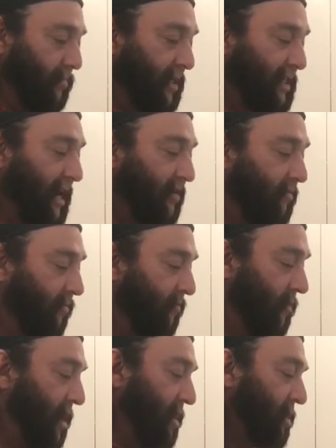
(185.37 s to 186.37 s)
it's got
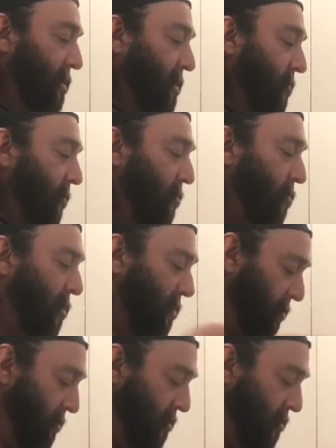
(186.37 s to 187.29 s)
fresh canola oil.